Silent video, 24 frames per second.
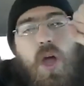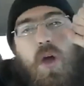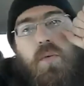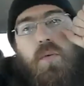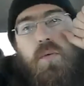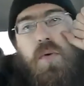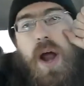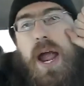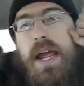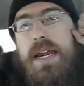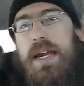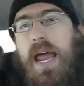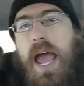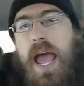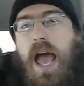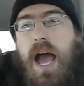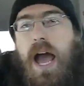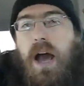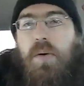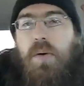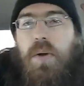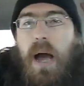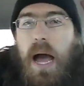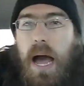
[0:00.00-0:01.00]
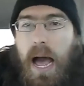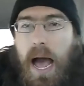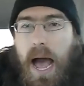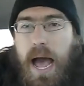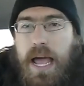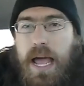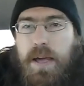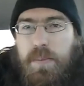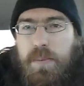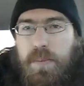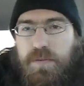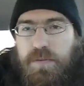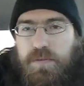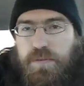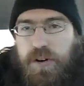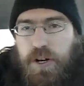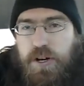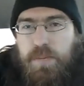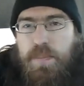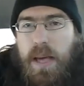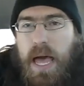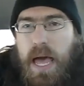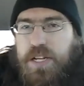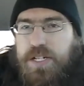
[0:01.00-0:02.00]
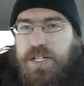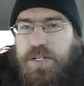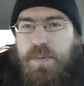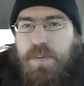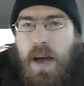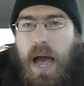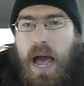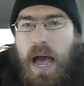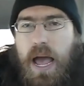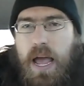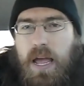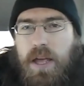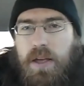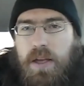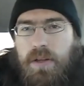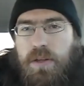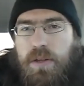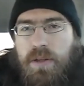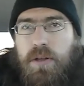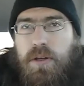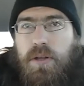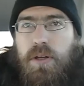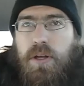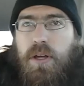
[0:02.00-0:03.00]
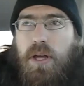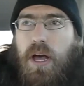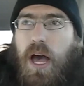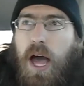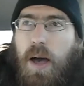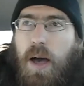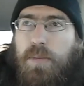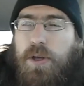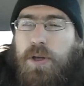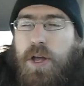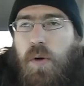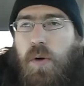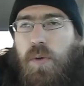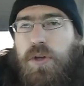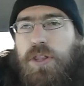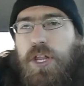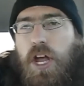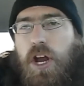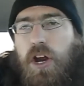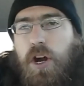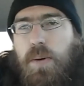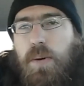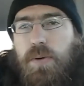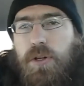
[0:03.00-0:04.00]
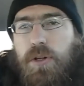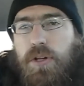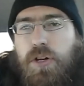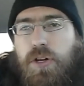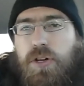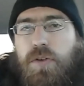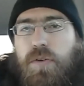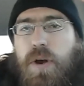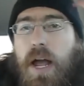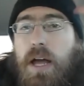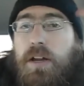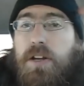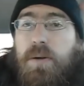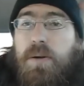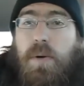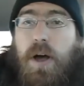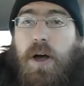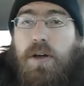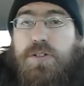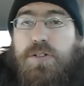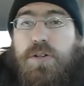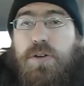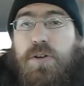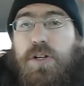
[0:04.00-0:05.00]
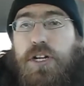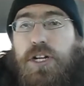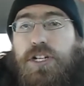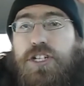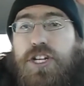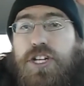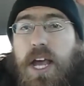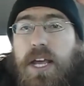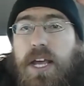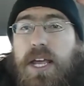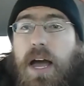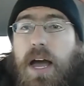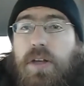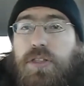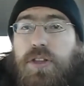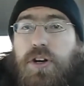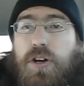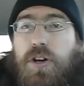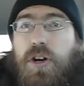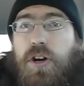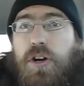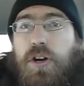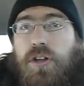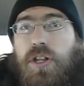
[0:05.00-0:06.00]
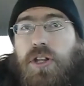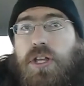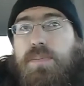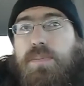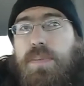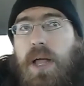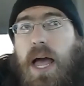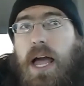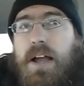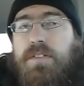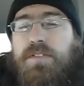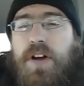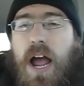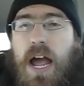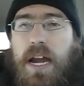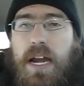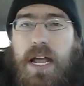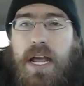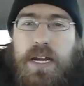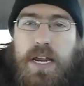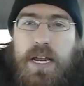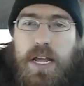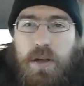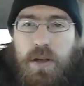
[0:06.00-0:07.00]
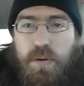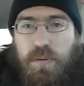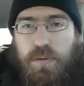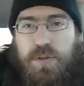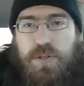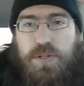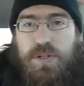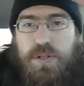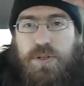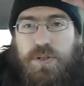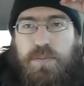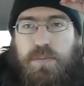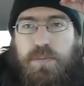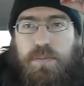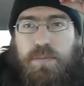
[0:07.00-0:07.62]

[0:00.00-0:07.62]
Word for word: Right now, I am in front of Best Buy. I'm going to go in there. I'm going to look around. I'm also going to check out their early Black Friday deals.